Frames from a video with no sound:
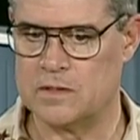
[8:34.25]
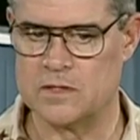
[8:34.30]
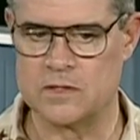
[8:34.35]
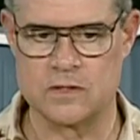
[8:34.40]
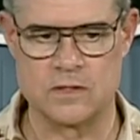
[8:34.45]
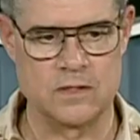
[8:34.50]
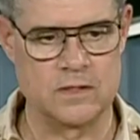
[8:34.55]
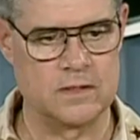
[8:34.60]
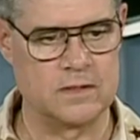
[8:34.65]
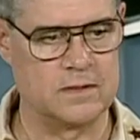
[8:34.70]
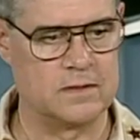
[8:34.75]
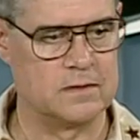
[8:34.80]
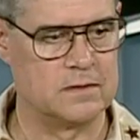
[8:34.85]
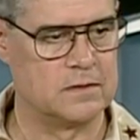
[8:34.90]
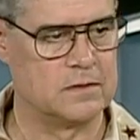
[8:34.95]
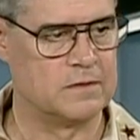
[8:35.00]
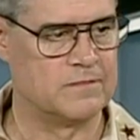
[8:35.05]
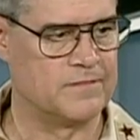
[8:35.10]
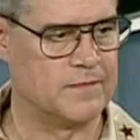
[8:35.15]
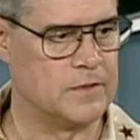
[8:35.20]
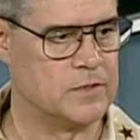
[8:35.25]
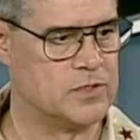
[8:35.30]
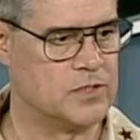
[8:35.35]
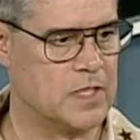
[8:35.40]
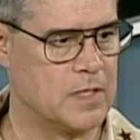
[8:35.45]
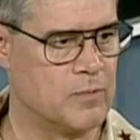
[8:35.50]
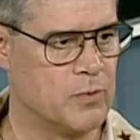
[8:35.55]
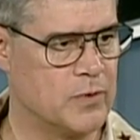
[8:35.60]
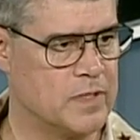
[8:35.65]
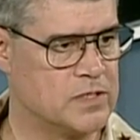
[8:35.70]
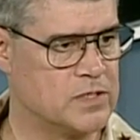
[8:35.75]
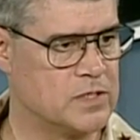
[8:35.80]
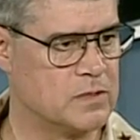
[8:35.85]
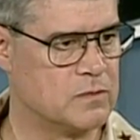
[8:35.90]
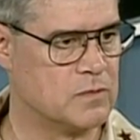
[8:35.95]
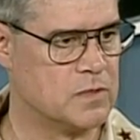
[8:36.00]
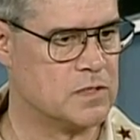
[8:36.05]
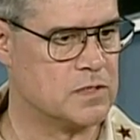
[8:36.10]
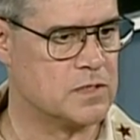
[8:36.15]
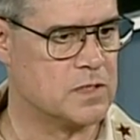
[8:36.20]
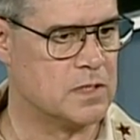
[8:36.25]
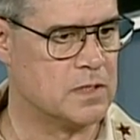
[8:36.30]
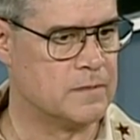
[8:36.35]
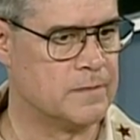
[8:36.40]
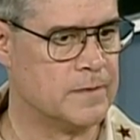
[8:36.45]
This the Fallujah operation was